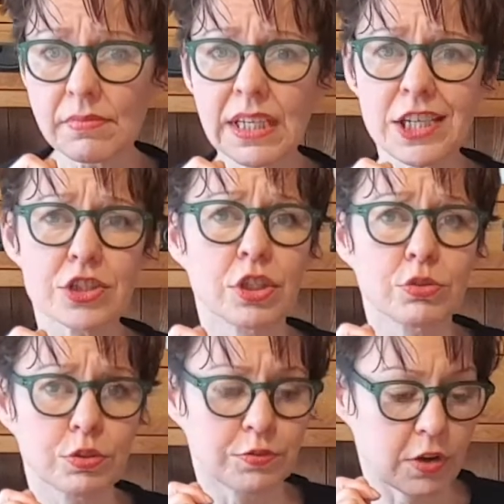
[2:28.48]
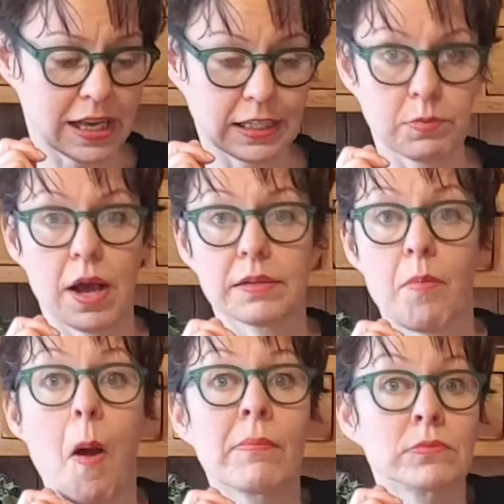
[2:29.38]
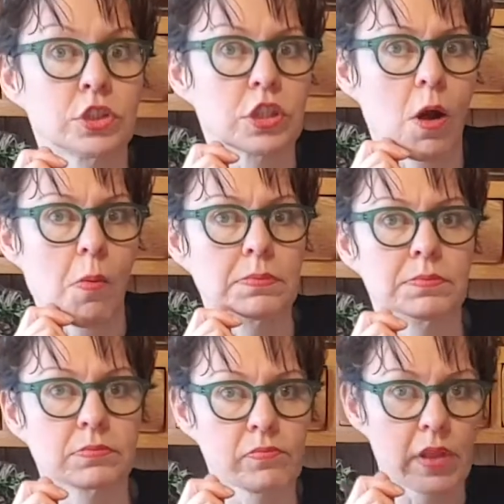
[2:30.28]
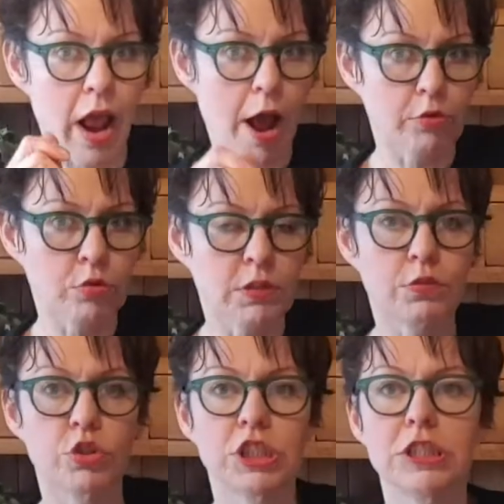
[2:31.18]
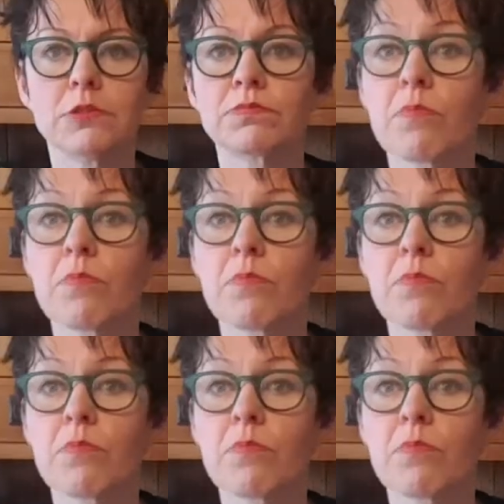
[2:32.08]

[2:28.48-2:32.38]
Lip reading: is not good for anyone. So, how to avoid it?